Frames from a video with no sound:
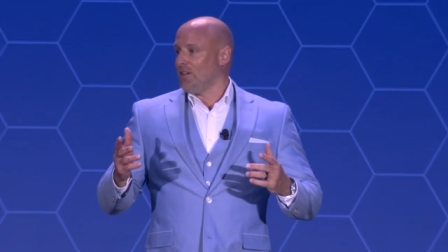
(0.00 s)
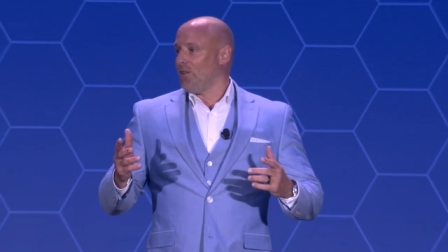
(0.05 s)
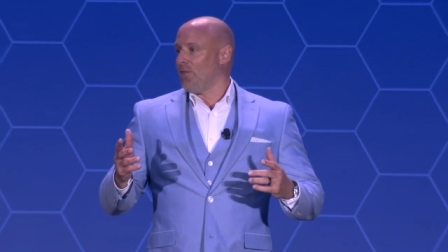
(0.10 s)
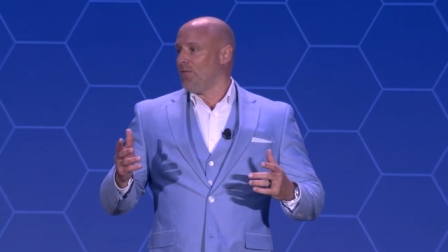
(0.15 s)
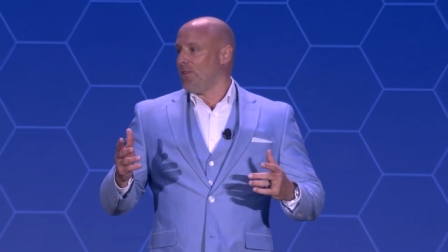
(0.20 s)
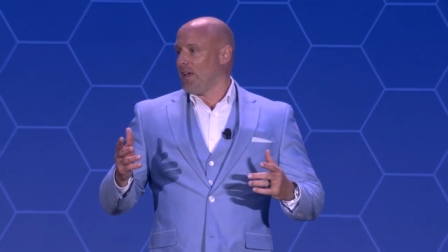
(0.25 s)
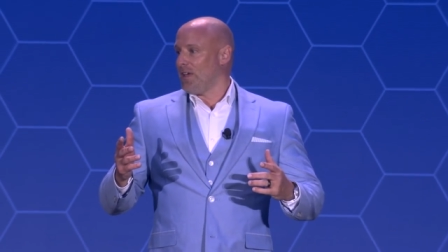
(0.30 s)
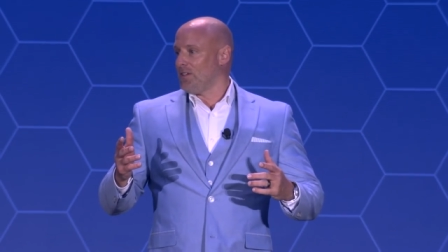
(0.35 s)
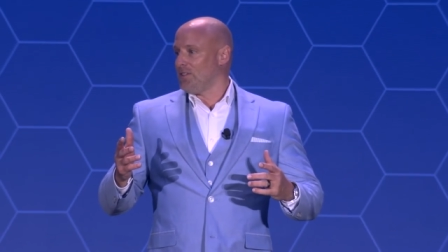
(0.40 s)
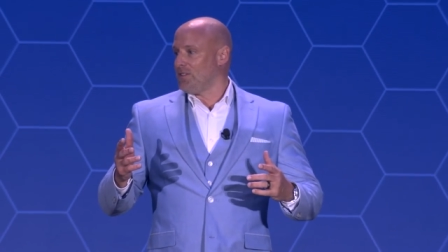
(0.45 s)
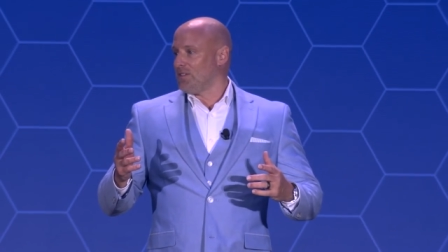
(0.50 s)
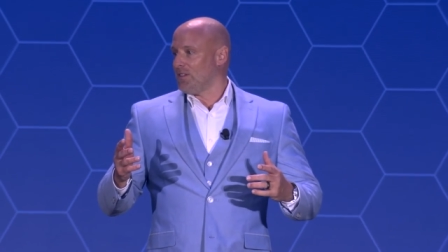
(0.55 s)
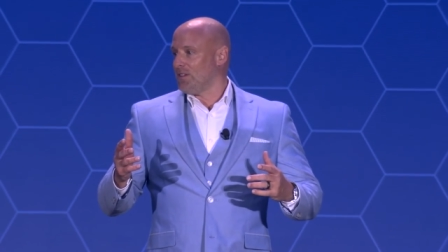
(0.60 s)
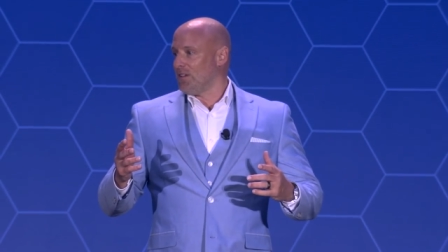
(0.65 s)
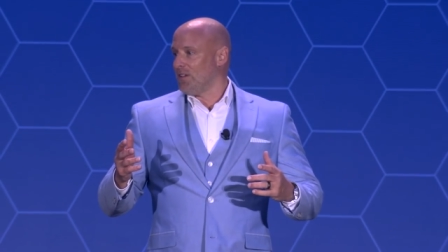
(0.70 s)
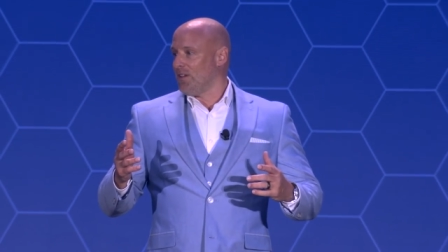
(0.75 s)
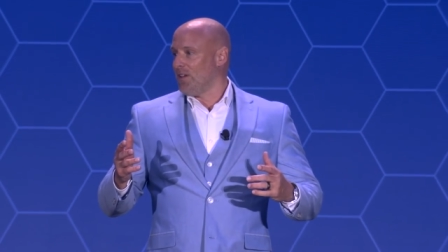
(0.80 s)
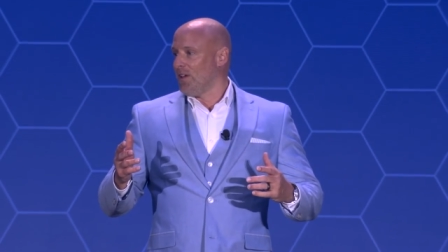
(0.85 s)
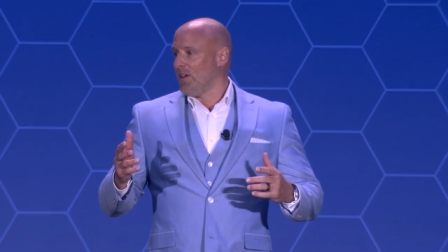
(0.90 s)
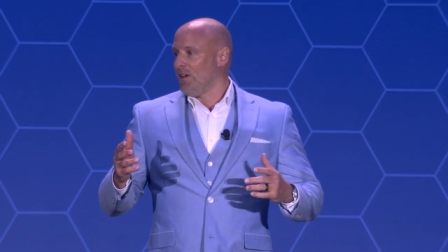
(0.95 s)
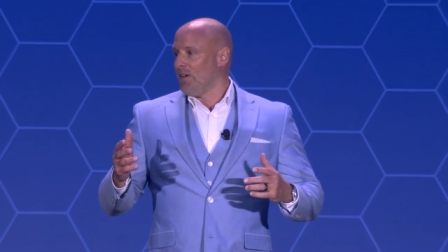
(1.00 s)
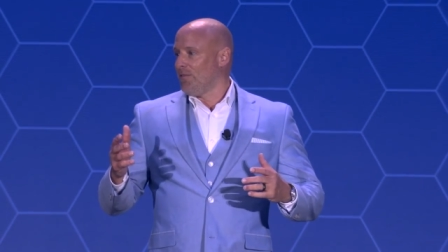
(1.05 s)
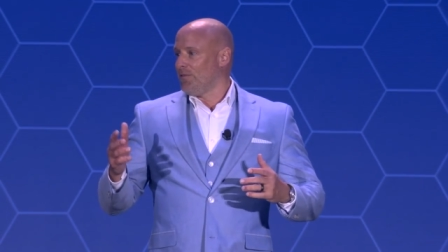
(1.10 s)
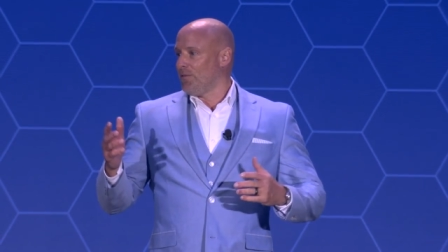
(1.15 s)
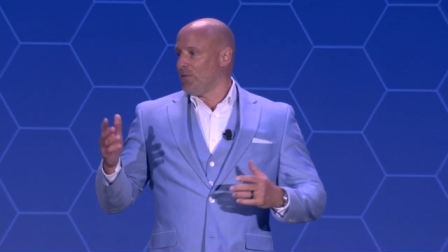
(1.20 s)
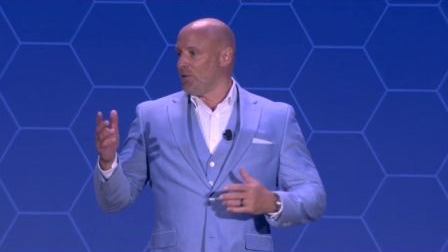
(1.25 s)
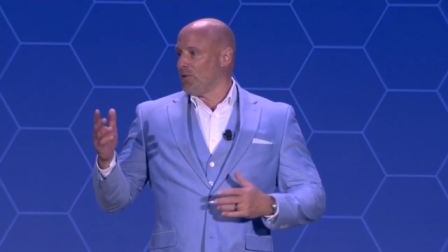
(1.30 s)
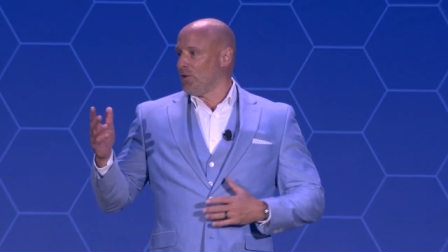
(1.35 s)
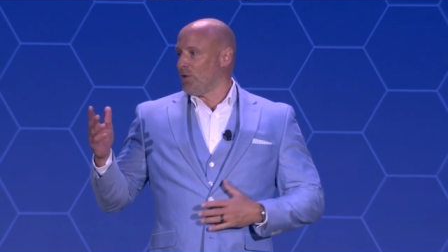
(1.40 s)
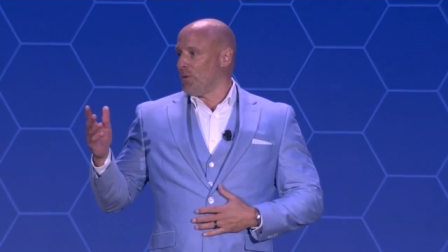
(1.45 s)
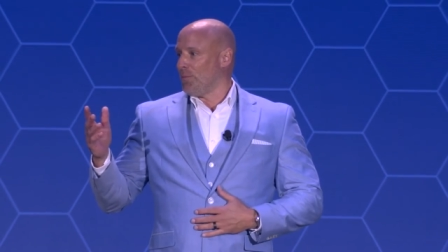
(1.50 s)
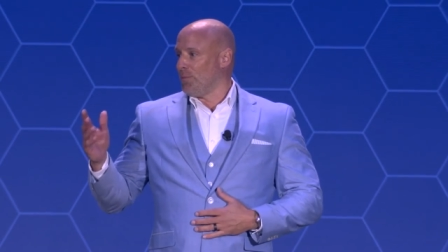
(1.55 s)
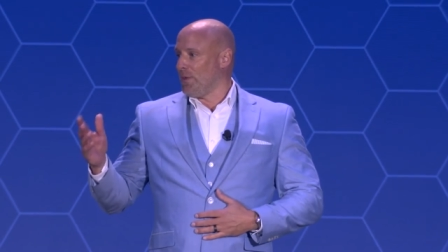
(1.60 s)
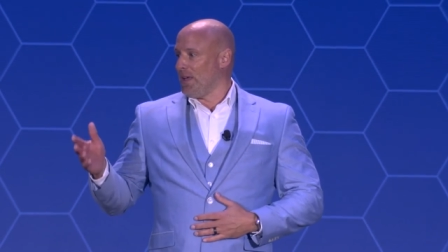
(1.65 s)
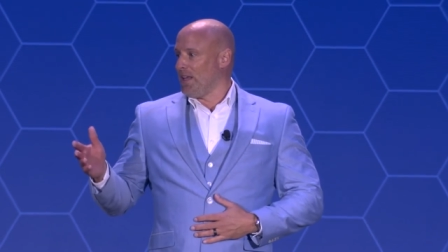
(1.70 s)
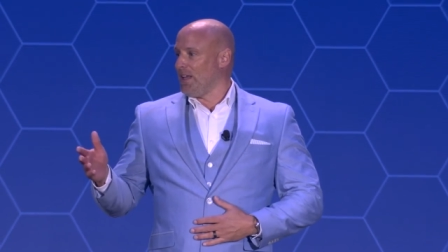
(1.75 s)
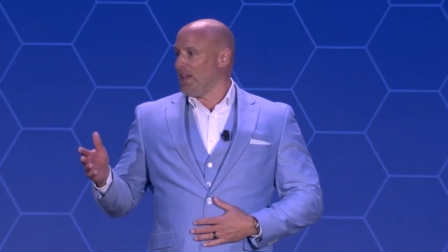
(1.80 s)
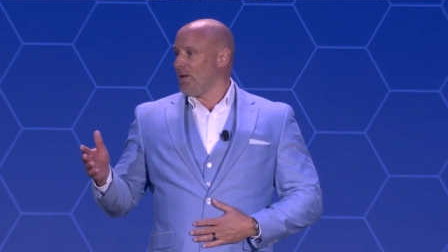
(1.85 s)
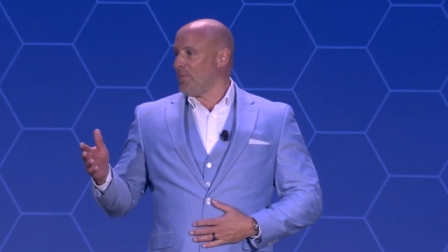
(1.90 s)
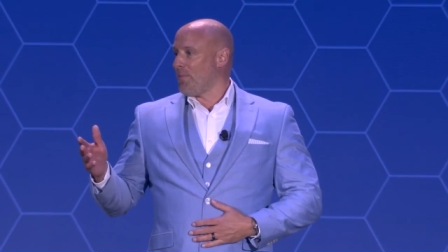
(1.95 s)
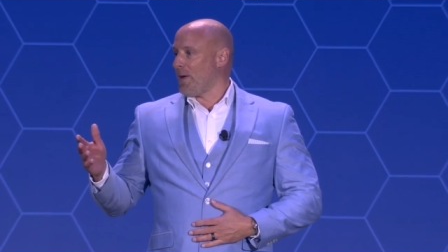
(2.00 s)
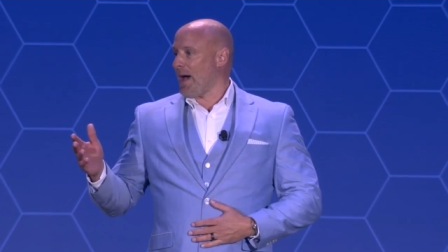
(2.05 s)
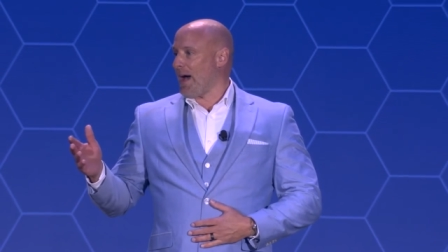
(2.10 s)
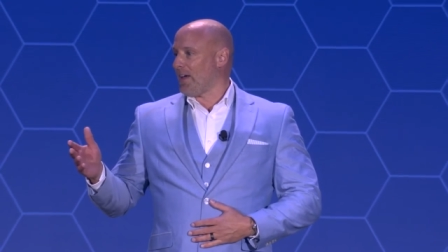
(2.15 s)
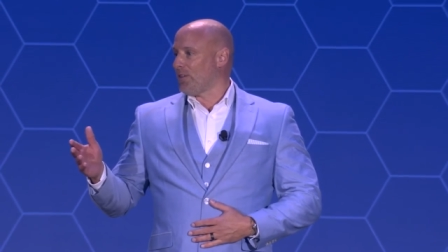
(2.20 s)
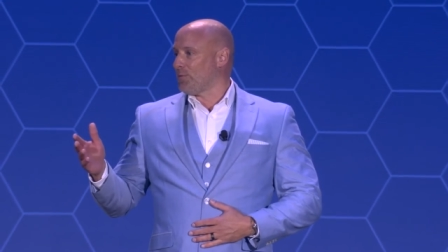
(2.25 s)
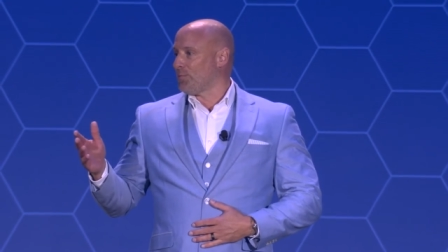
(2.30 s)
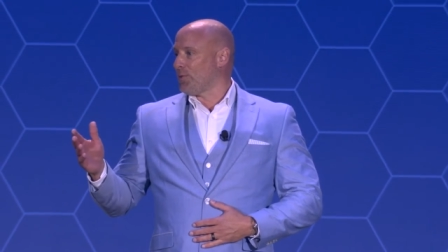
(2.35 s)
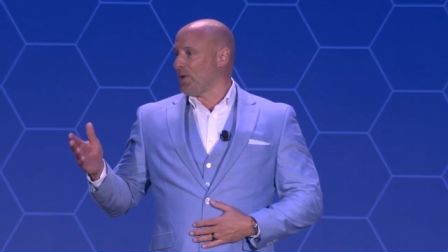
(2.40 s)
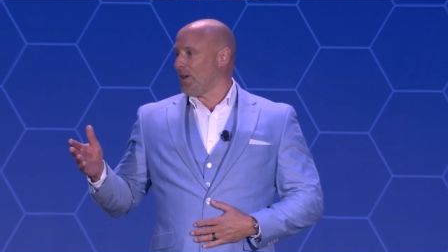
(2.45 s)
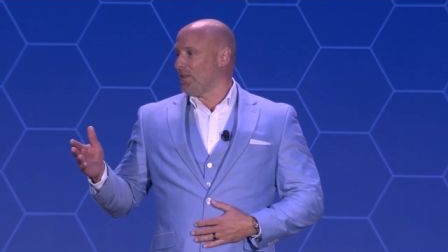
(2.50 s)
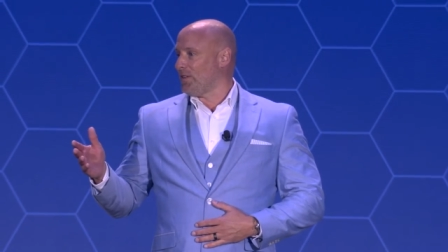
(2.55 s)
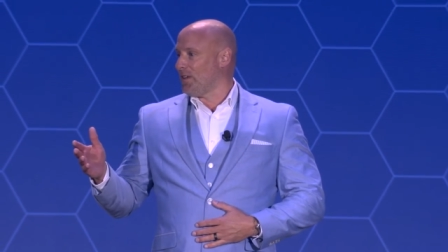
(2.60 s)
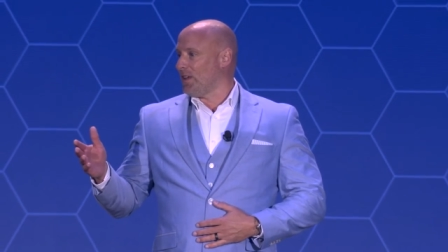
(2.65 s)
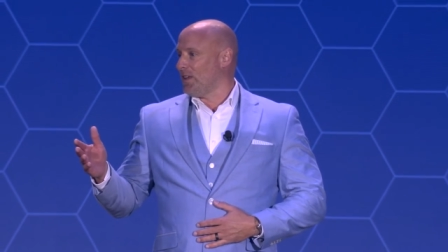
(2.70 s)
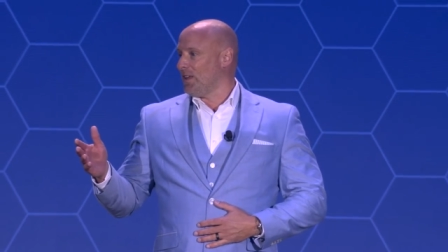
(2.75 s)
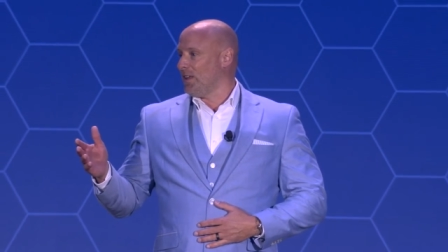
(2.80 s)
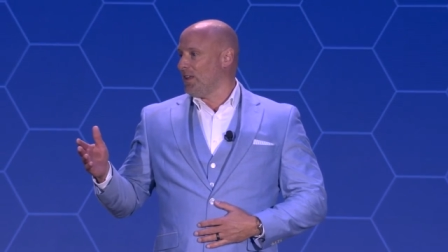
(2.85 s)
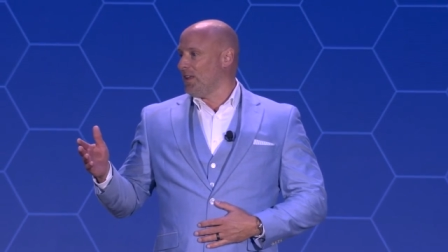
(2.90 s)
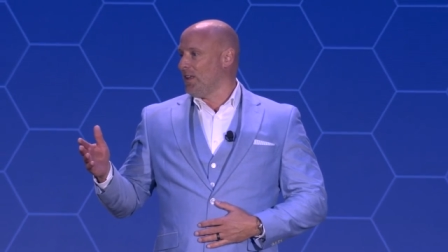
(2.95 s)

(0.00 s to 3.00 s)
ovation for your immediate past president,